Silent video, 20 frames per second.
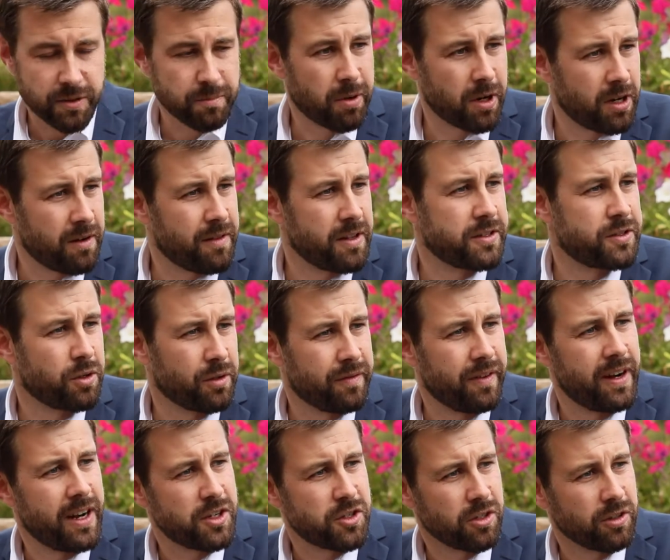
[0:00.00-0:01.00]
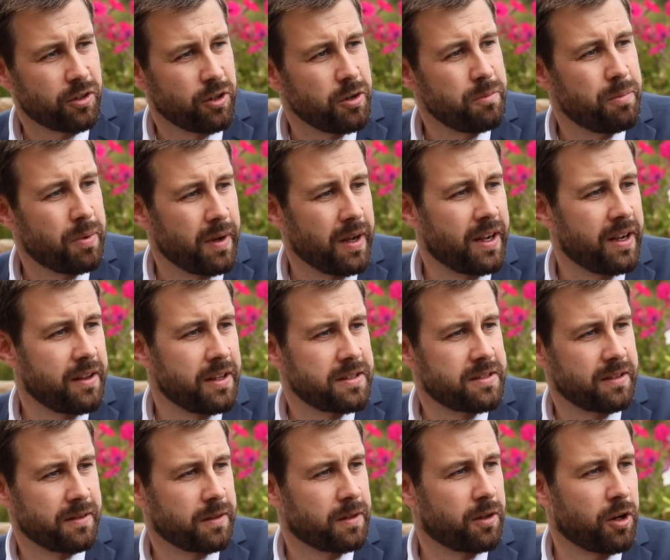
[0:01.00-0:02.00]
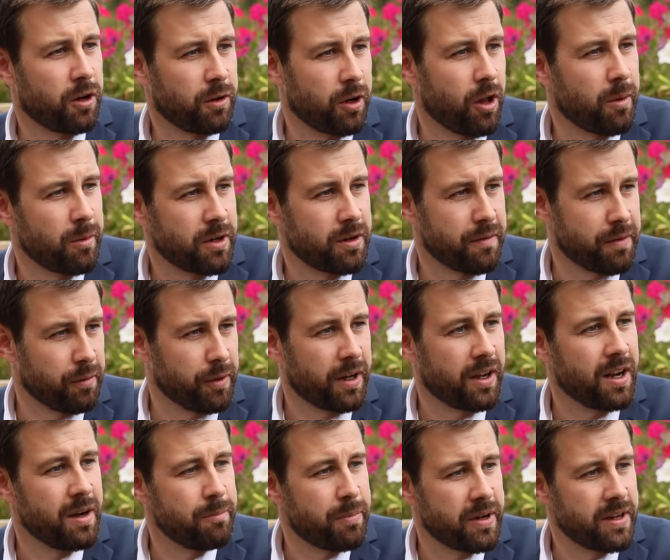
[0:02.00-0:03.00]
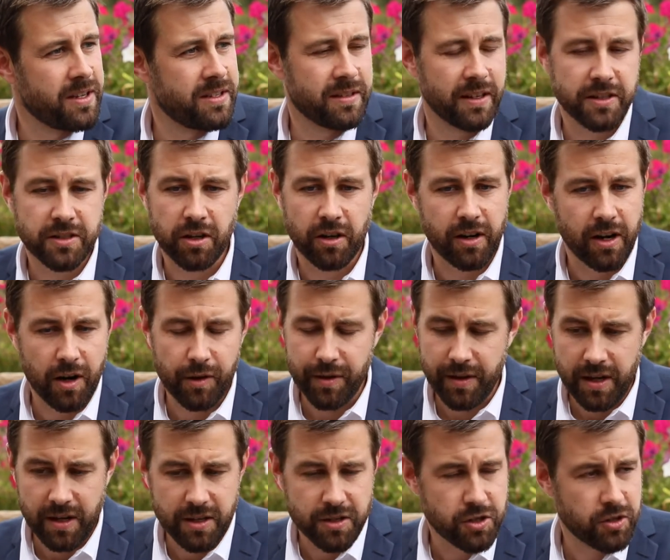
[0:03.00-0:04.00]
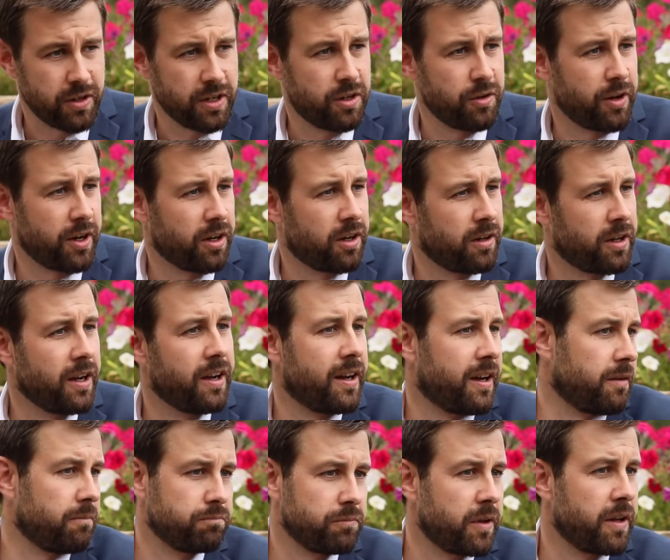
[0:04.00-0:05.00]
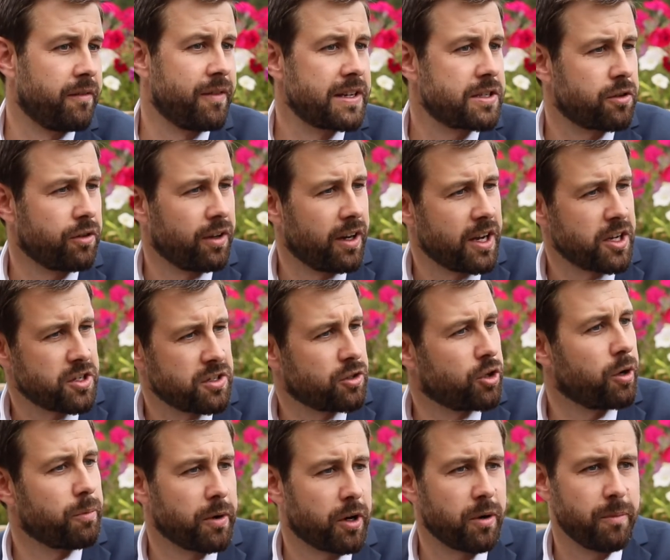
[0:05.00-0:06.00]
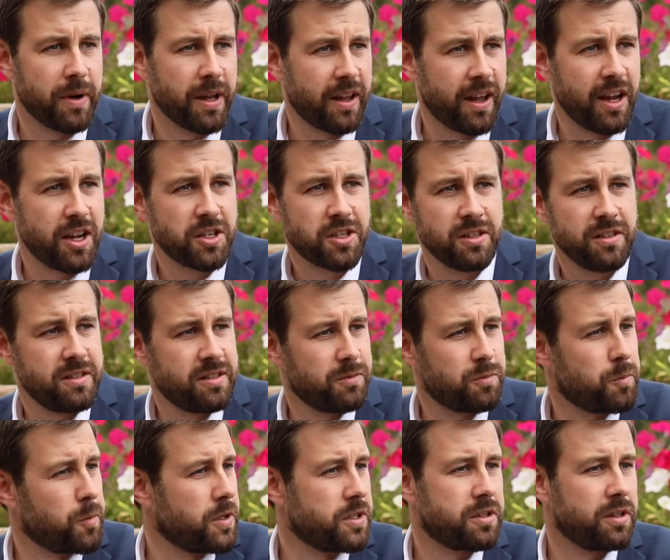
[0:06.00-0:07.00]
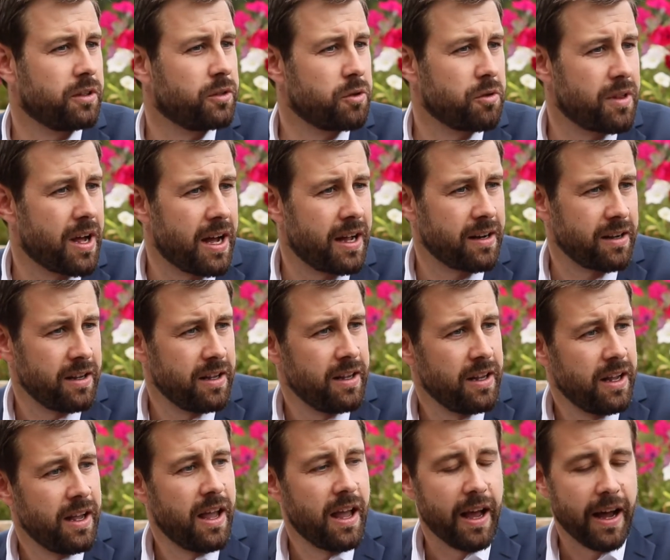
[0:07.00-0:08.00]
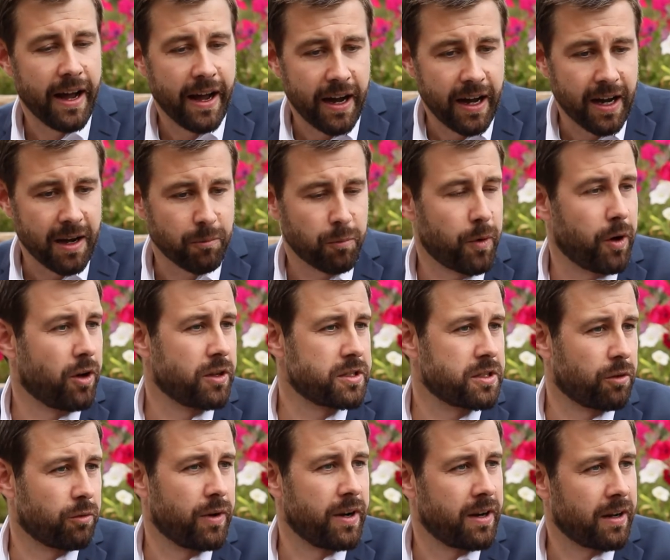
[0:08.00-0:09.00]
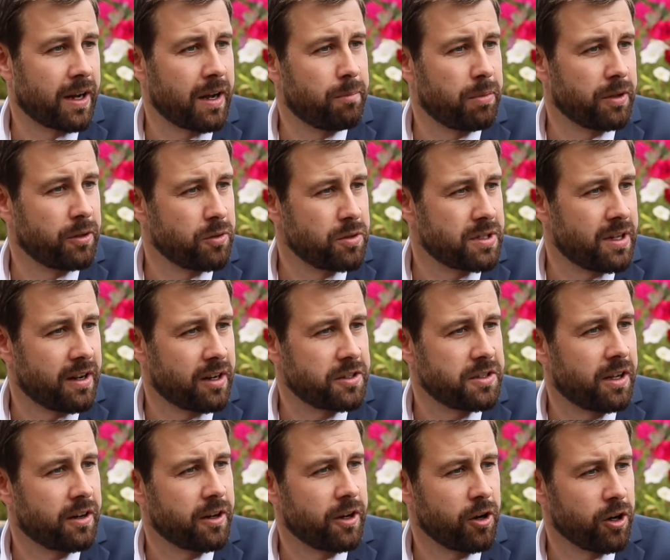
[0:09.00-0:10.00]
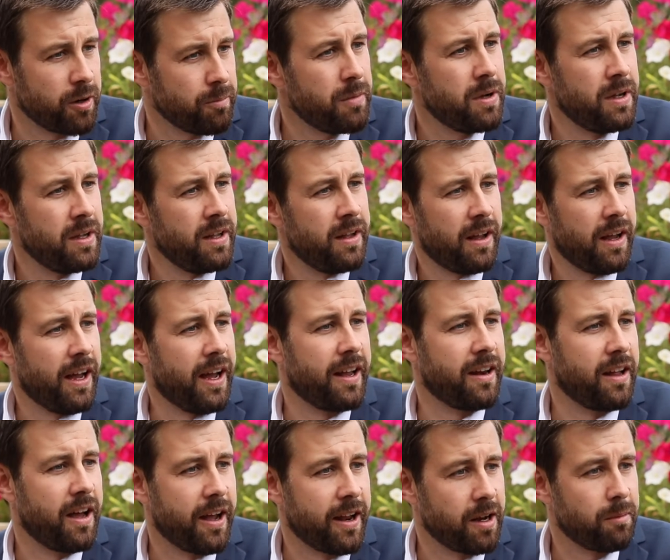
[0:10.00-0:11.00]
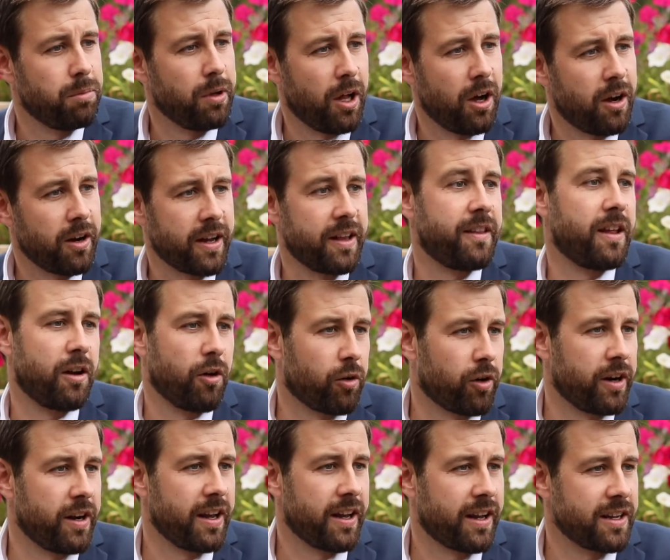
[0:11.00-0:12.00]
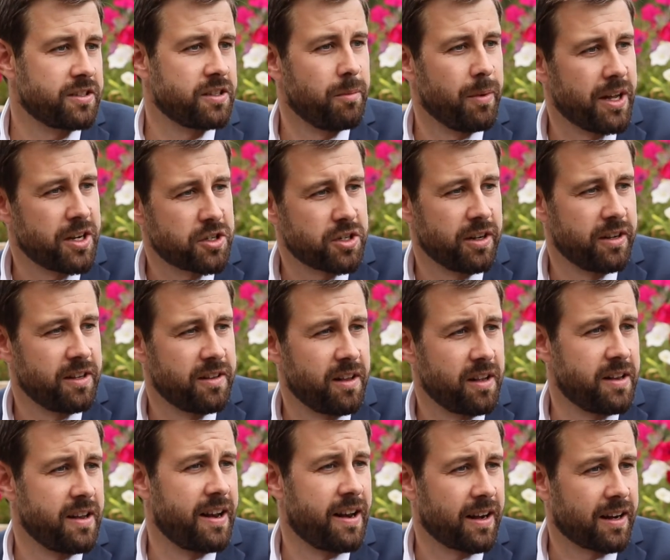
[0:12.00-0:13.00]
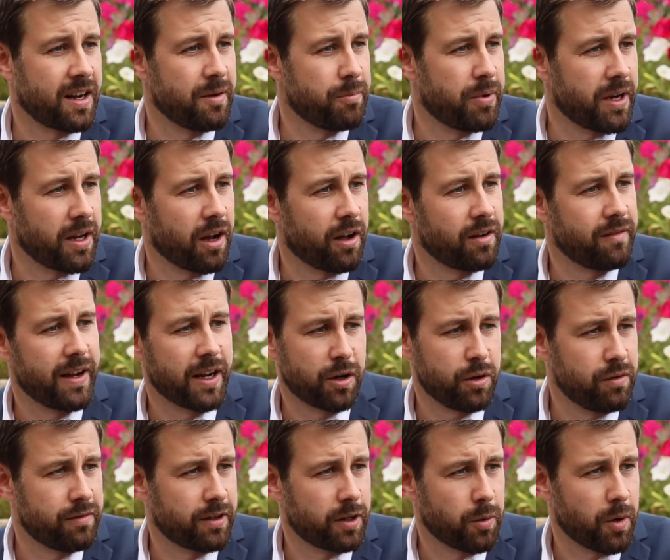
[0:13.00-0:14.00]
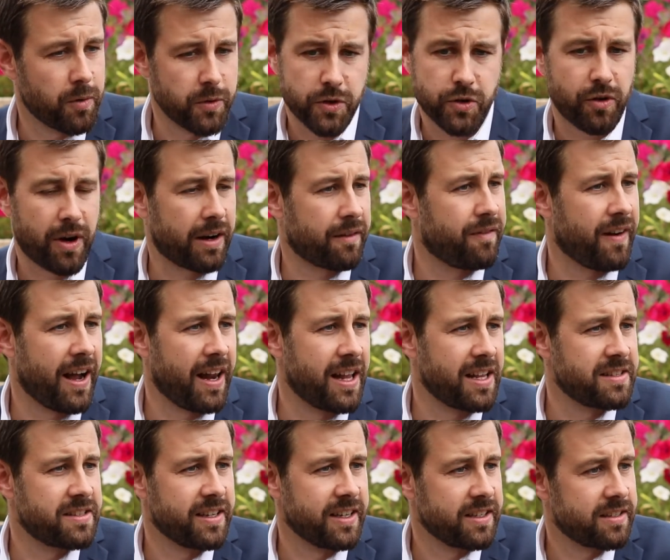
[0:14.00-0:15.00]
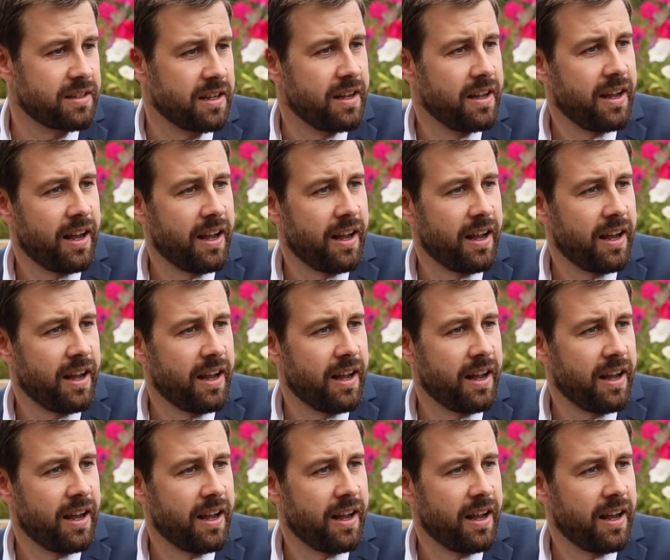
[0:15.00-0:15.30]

is part of the SOAR Financial Group. It's a conglomerate of 3 companies. I started out in the industry doing investor relations, corporate communications. We still do that. Right. We also run a couple of newsletters out of Europe. Yep. and a blog, and then Oreninc, as you mentioned, the data company out of Vancouver, where we track financings